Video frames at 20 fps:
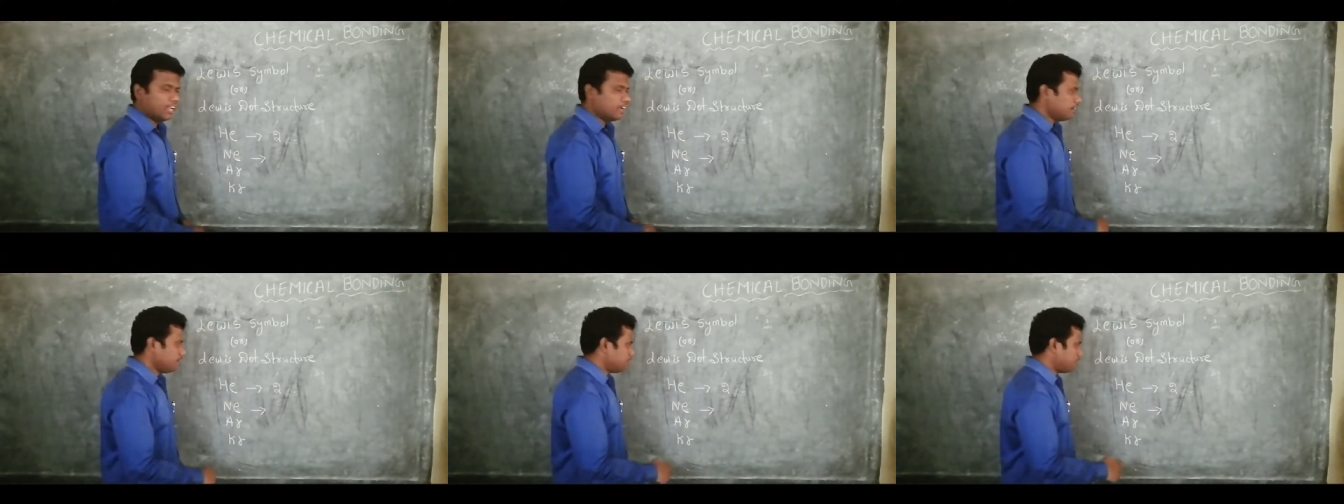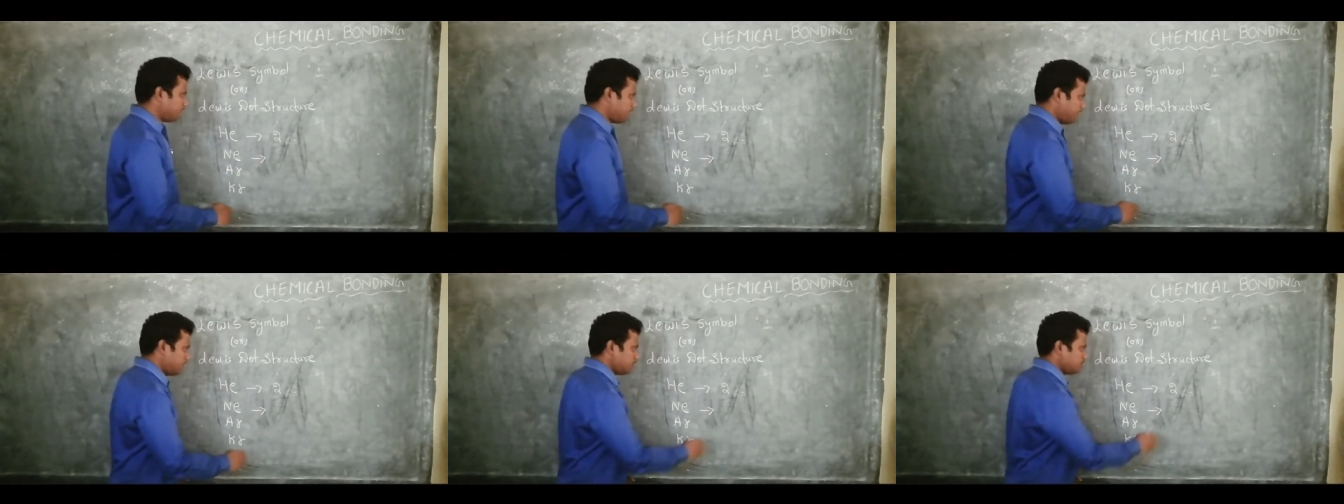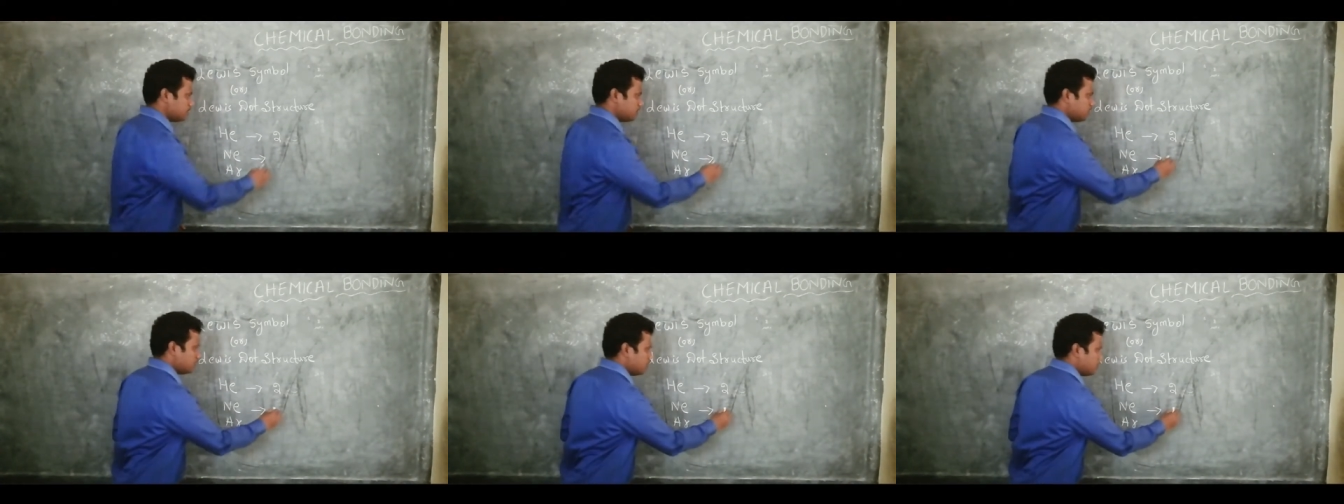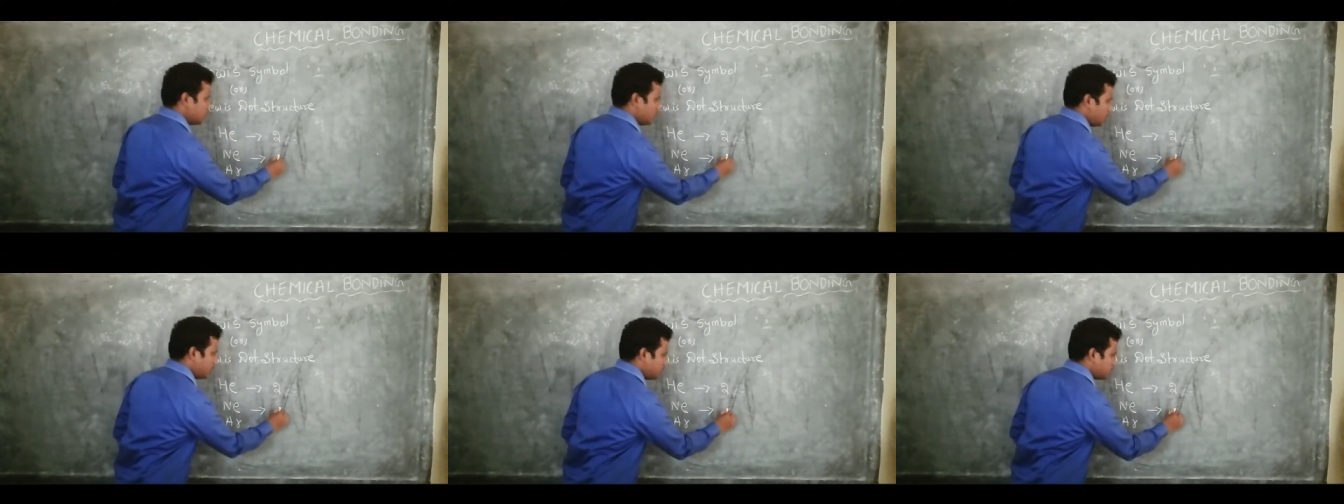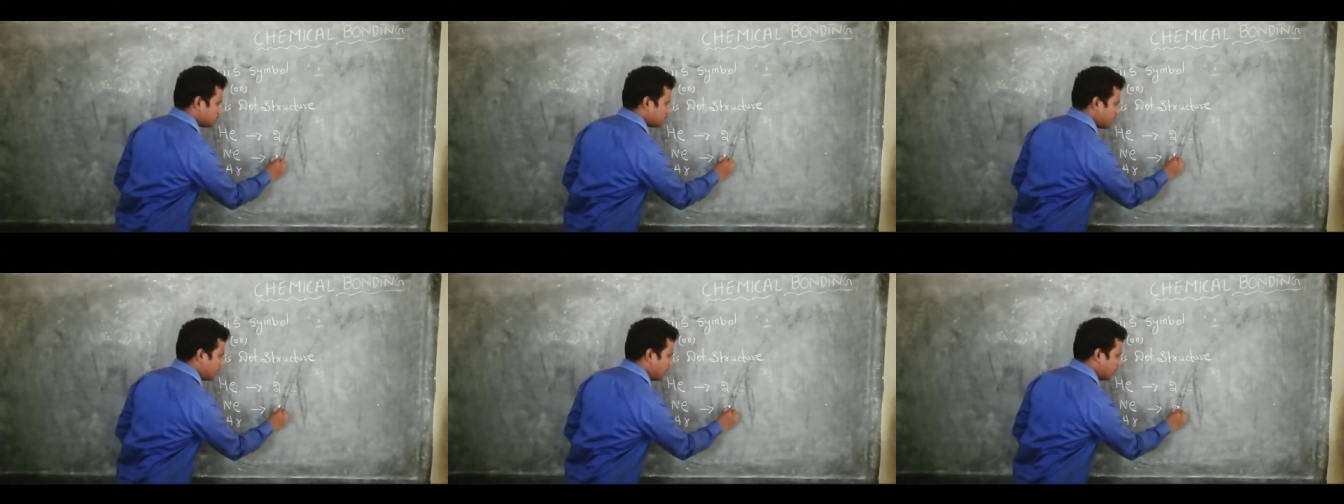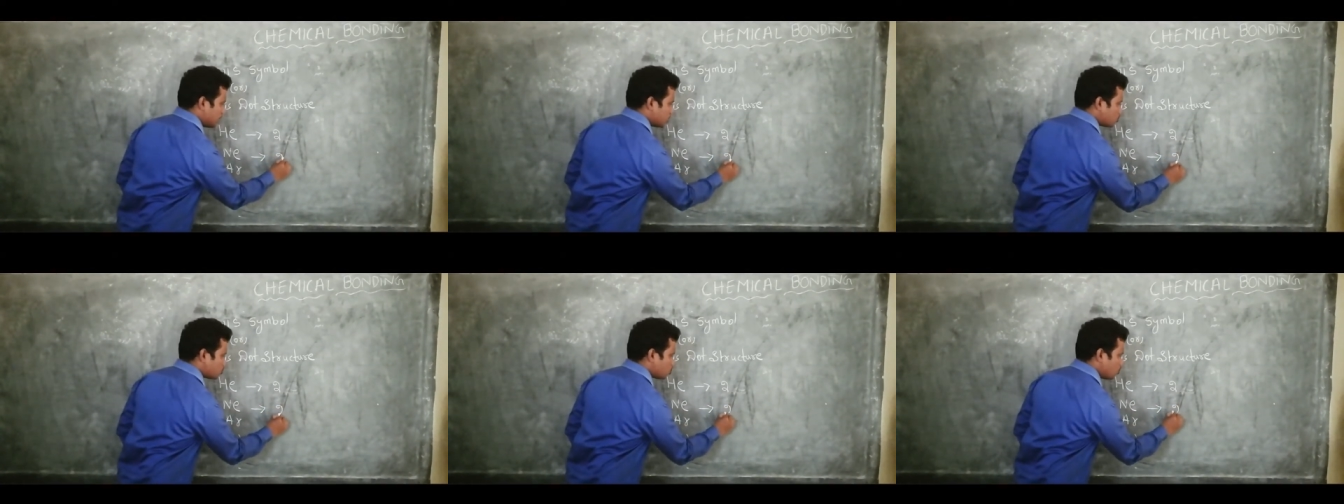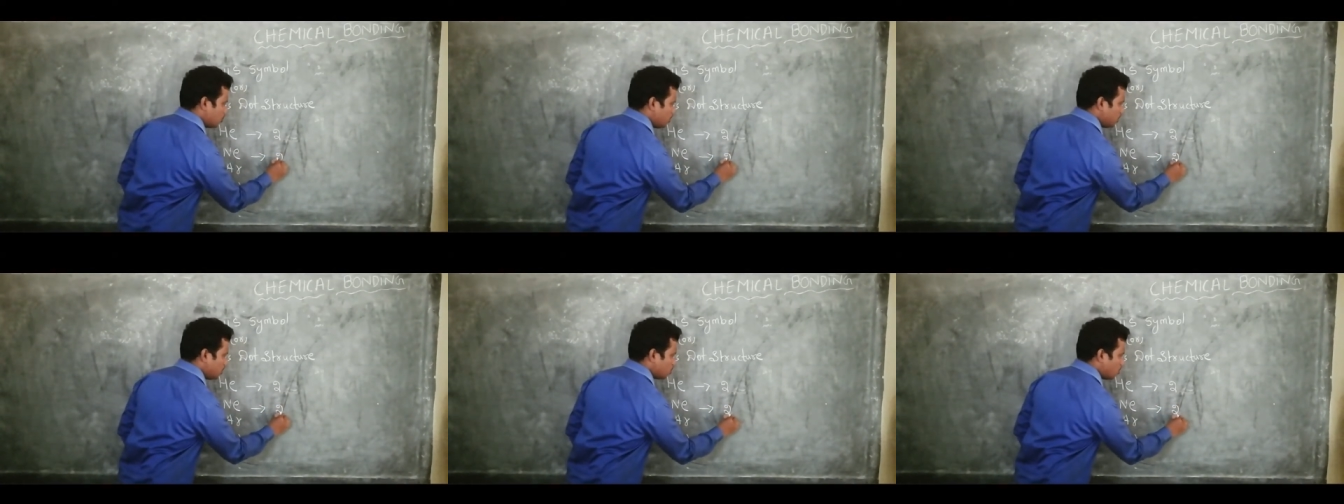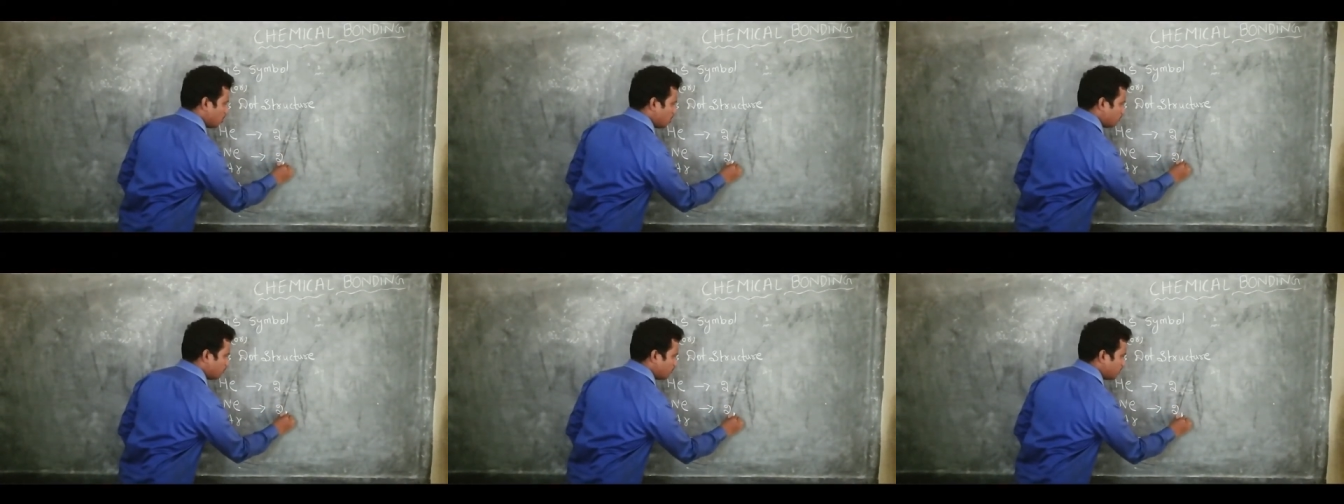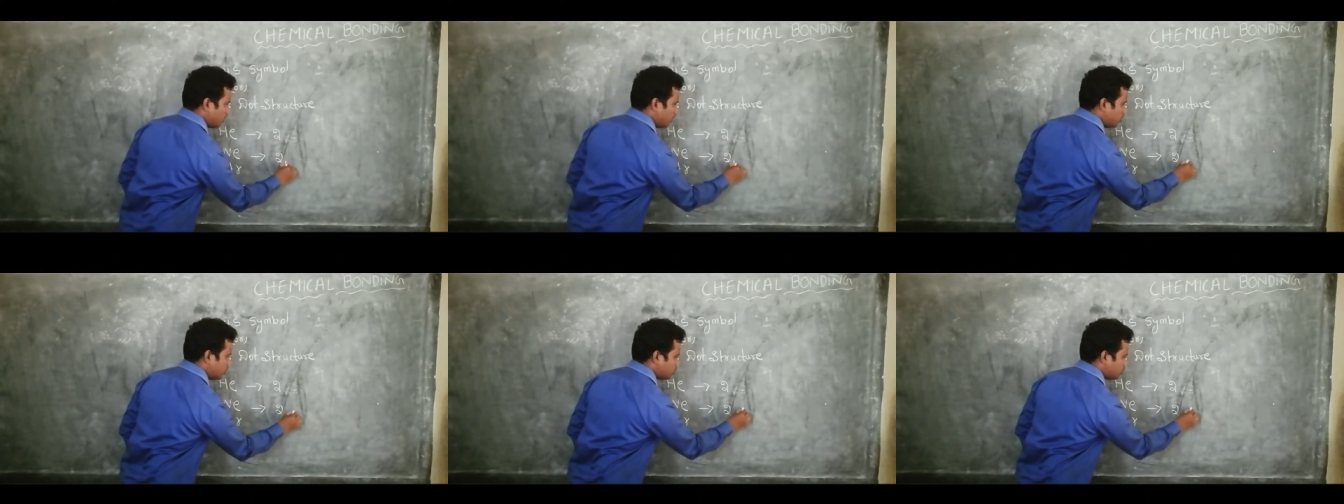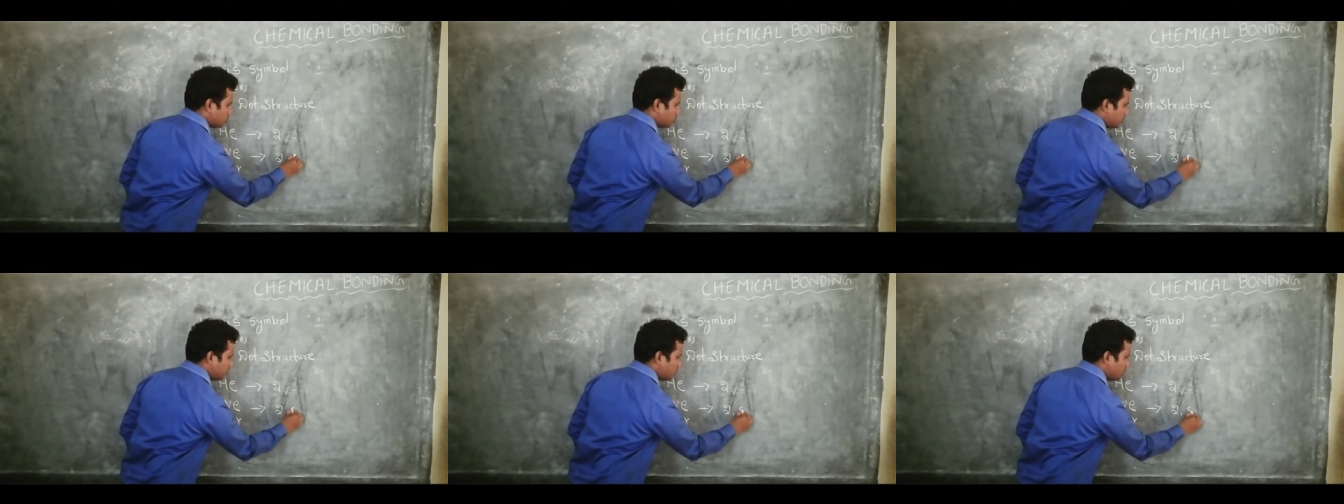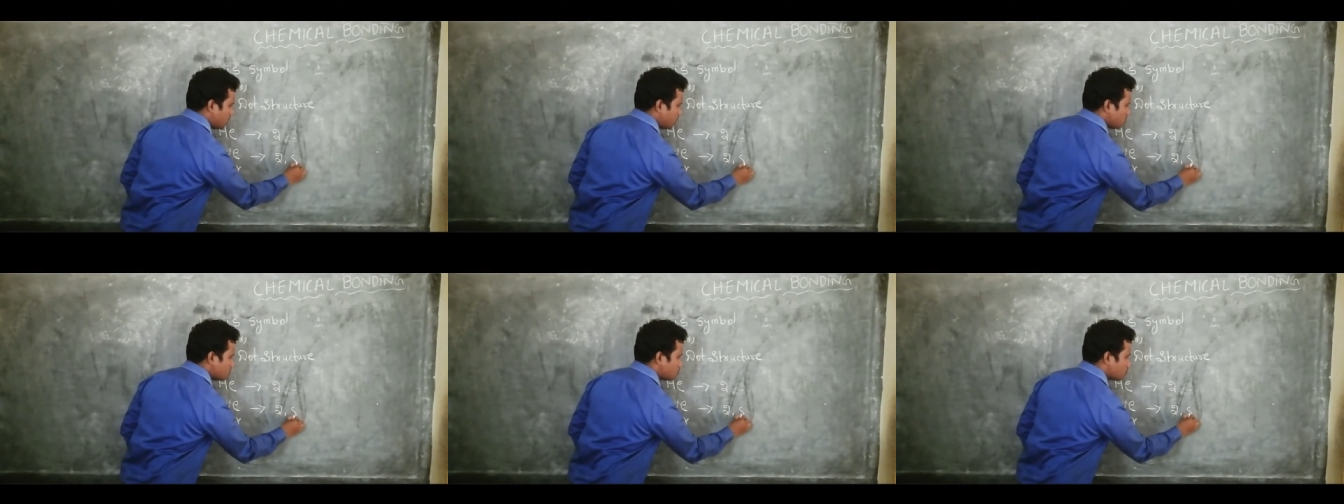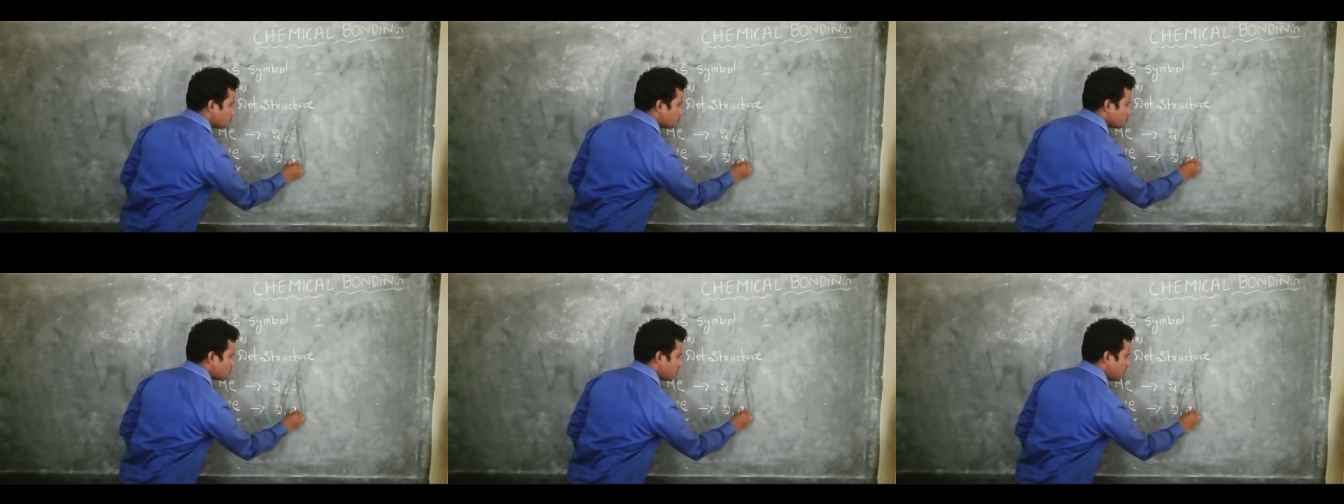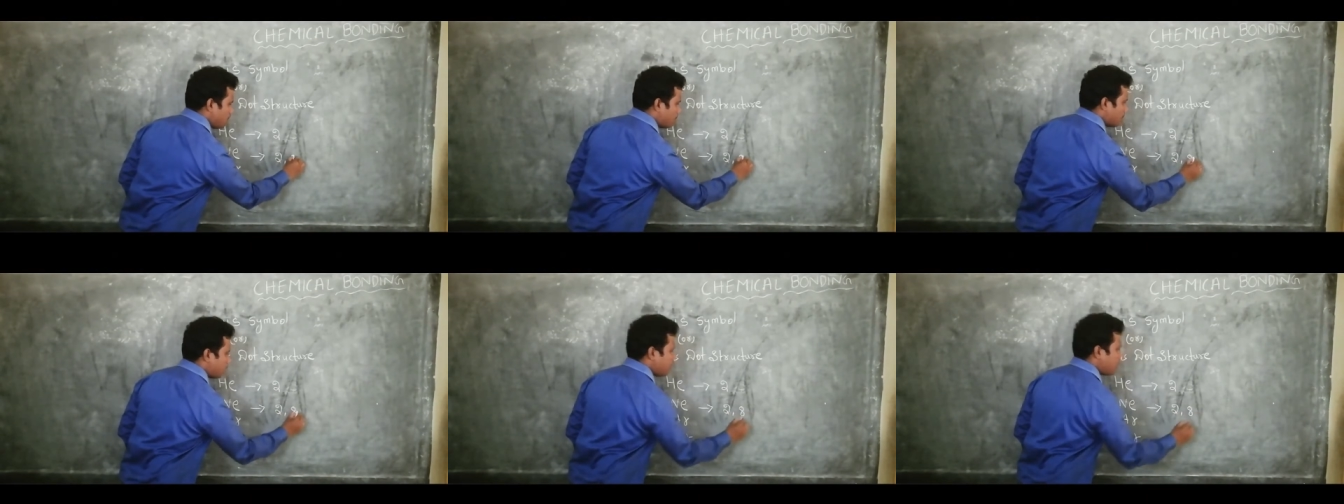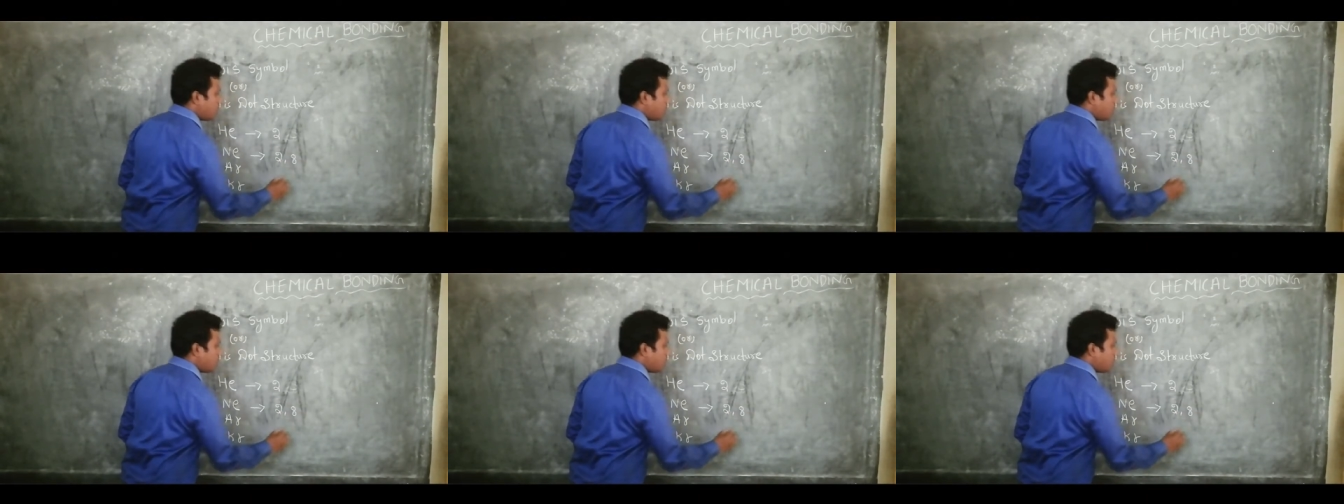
10 its electronic configuration 2 comma